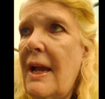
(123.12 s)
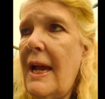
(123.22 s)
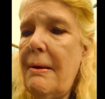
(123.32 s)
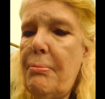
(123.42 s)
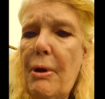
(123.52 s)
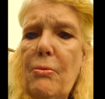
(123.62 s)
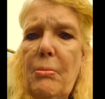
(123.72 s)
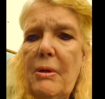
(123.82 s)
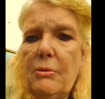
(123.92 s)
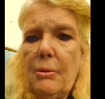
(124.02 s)
add bone
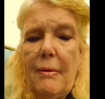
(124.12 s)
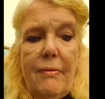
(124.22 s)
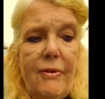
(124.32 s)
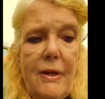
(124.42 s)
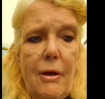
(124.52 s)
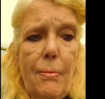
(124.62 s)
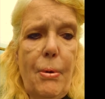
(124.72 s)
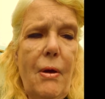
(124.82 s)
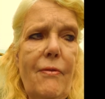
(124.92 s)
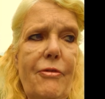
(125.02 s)
meal to everything that I
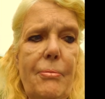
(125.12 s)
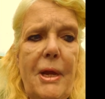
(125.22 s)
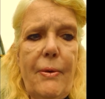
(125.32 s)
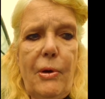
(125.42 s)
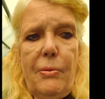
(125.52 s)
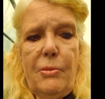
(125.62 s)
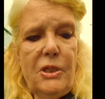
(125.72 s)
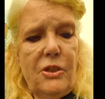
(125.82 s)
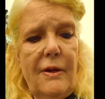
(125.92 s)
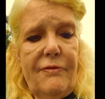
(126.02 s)
plant from now on,
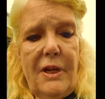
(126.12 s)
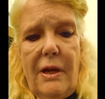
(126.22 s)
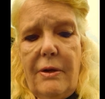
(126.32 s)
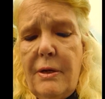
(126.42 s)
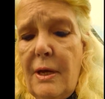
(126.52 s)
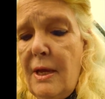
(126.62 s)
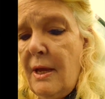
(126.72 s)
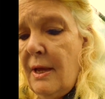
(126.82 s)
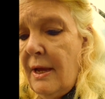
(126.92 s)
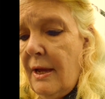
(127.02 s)
which I've done.
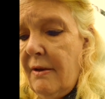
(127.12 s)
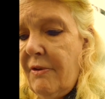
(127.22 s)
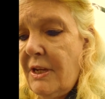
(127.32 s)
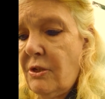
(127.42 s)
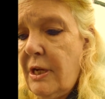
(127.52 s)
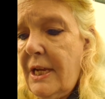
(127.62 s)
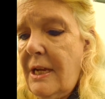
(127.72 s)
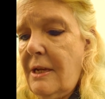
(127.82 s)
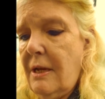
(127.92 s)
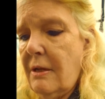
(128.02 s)
And I've
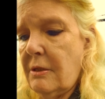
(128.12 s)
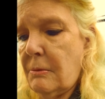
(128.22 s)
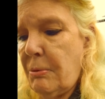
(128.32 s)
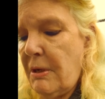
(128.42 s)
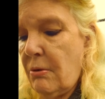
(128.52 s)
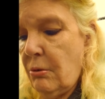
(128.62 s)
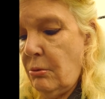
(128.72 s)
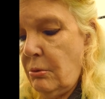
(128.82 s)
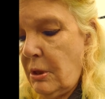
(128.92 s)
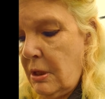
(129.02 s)
actually
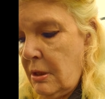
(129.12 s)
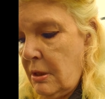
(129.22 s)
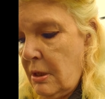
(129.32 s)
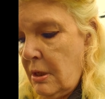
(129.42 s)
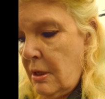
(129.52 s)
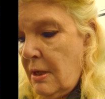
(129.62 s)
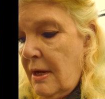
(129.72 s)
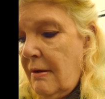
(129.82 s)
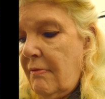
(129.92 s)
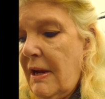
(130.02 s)
sprinkled
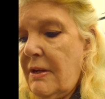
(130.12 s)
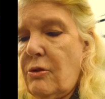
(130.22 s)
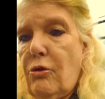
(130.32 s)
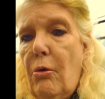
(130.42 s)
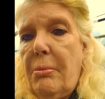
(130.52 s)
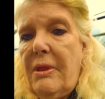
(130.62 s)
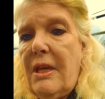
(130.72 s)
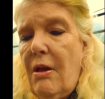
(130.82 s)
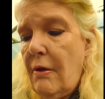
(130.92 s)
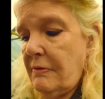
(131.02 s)
around the top with
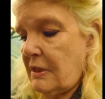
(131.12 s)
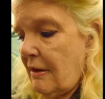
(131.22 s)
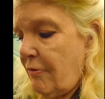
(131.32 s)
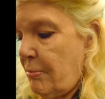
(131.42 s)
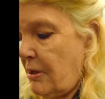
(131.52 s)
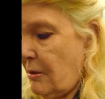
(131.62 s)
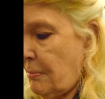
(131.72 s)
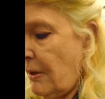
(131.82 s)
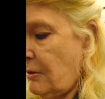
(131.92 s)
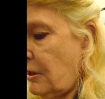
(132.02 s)
the earth stuff, but you're
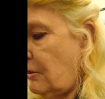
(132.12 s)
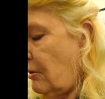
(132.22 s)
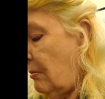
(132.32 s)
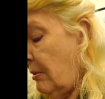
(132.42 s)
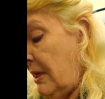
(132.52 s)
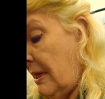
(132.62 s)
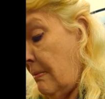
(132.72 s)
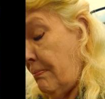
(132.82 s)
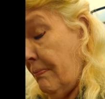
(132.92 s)
supposed to do it when they're...